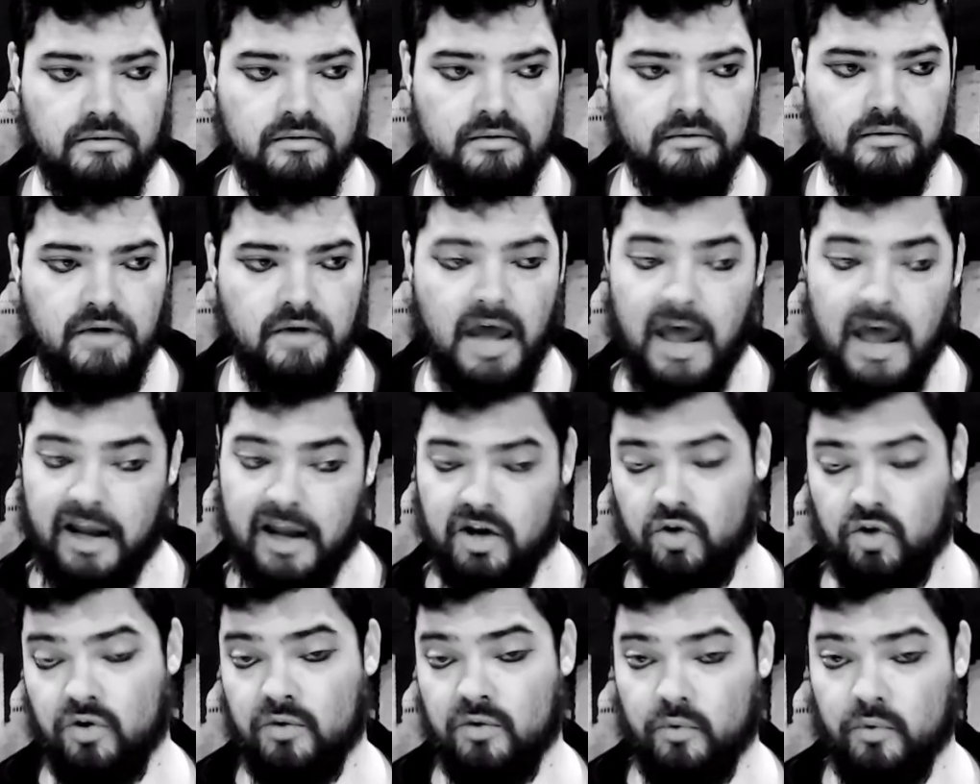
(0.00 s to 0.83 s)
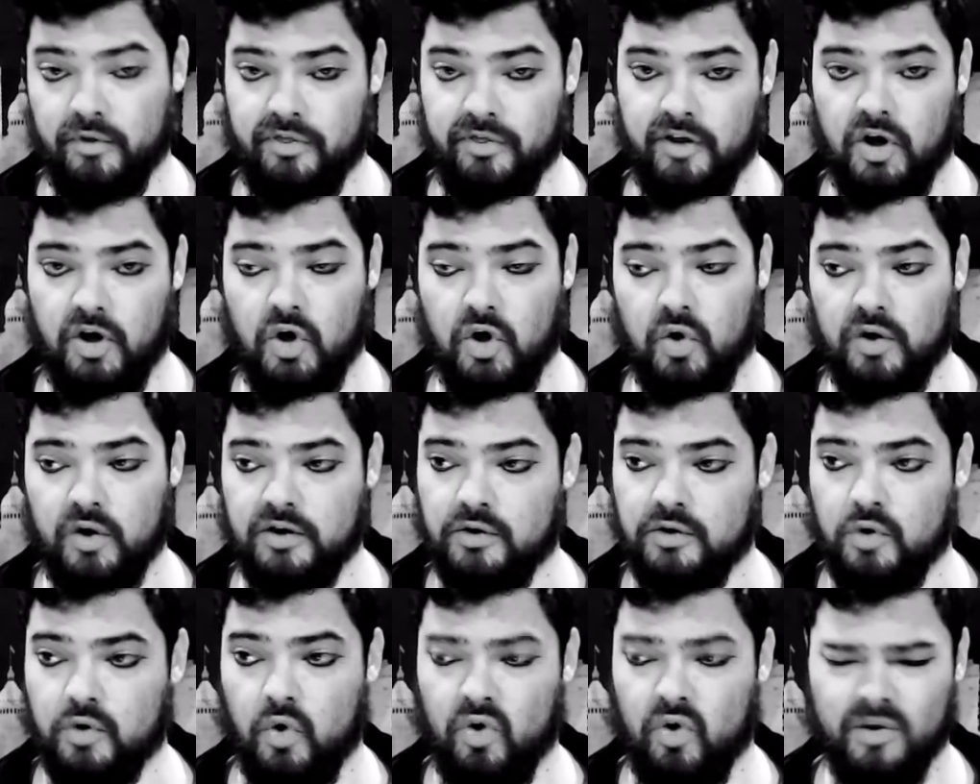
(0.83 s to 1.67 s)
accurate with the
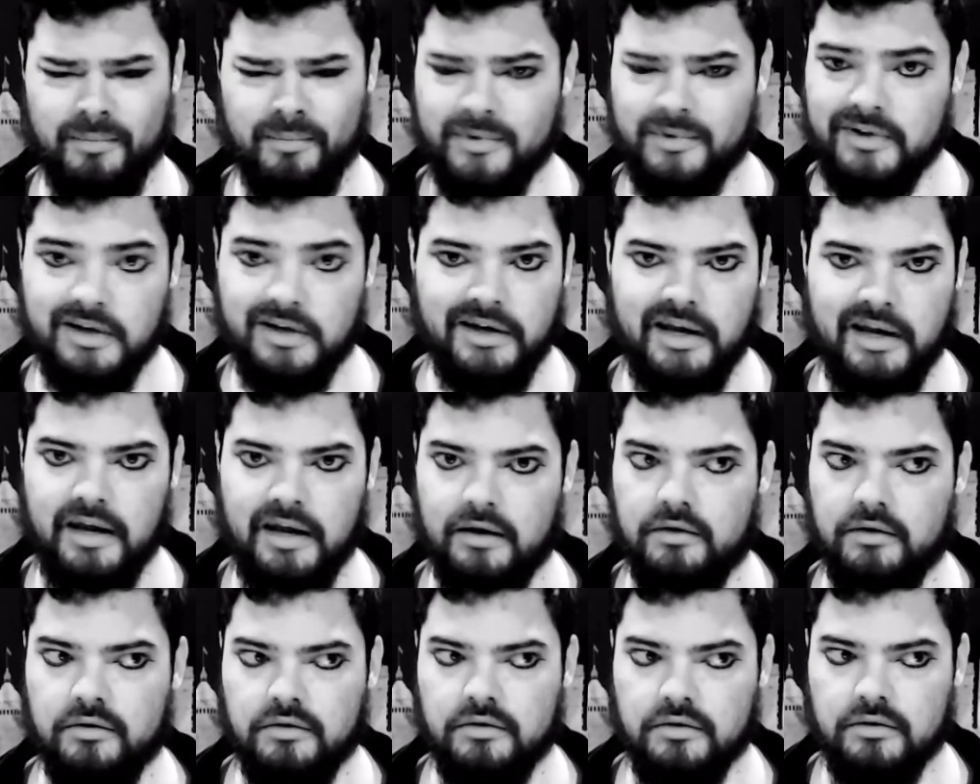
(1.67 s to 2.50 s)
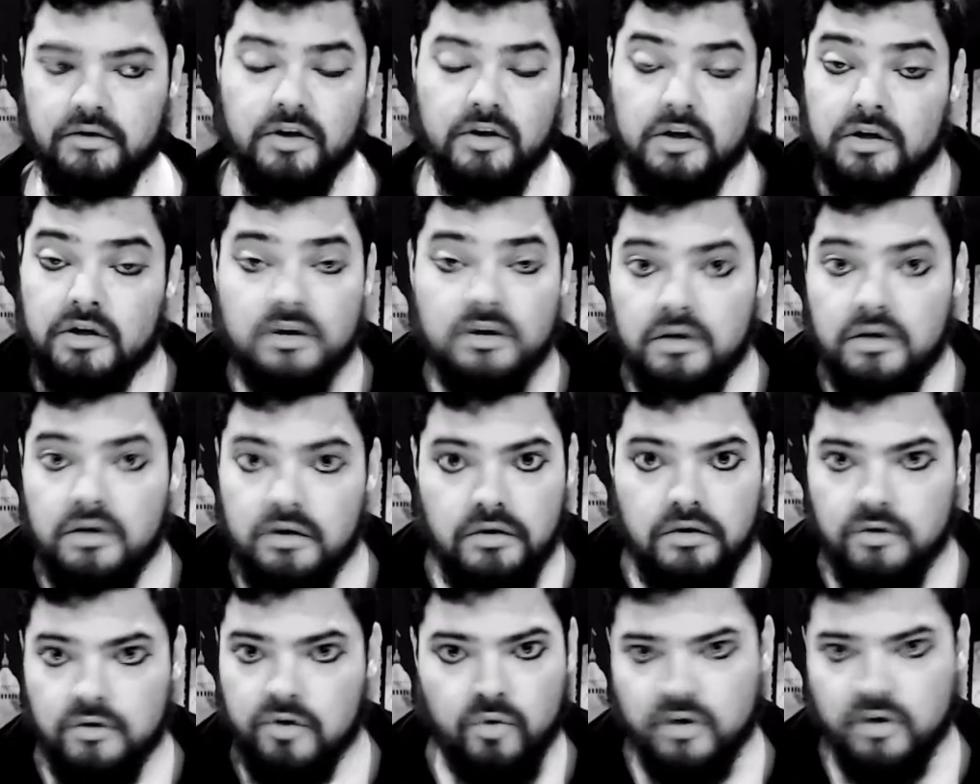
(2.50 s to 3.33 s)
current lore, but again,
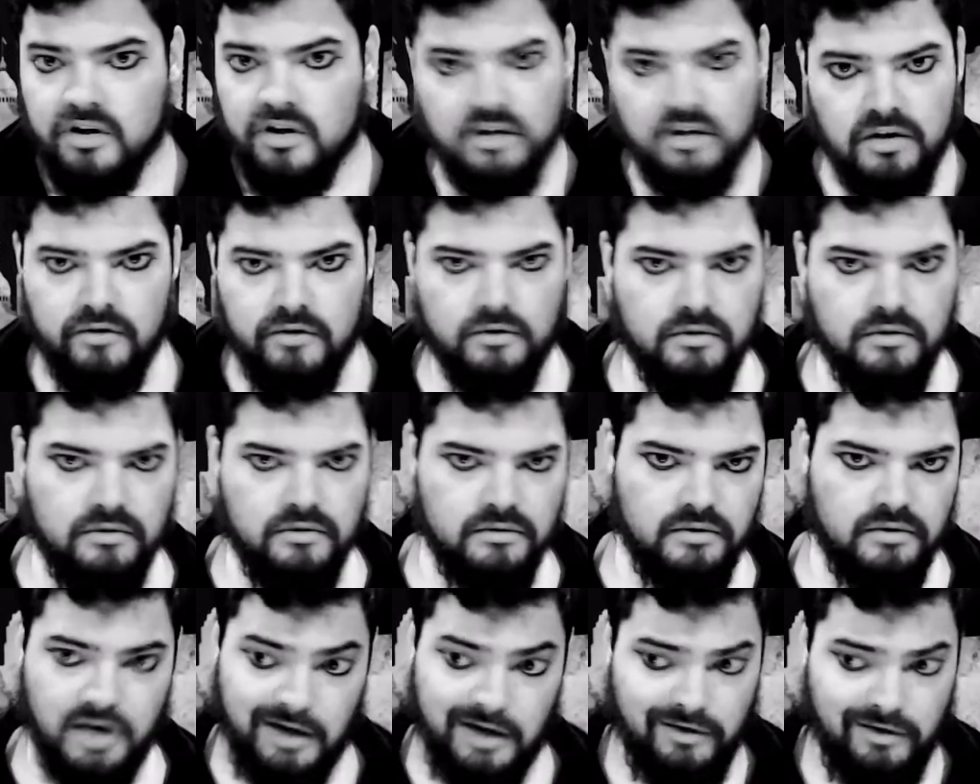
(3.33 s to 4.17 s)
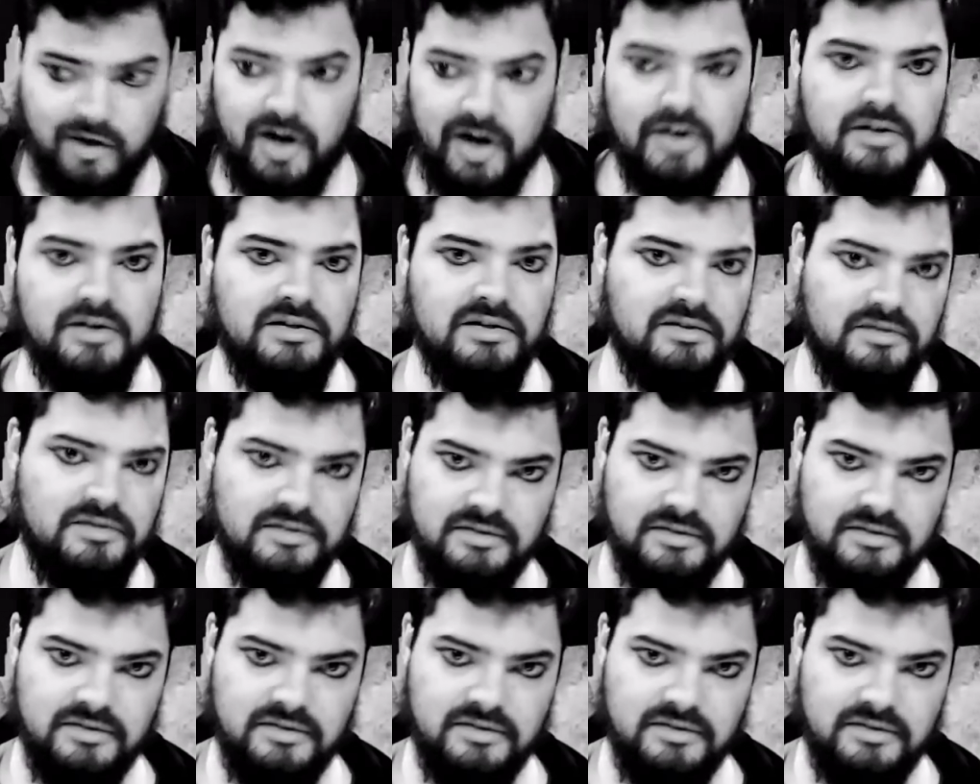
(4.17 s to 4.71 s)
do what you want to do. I don't care.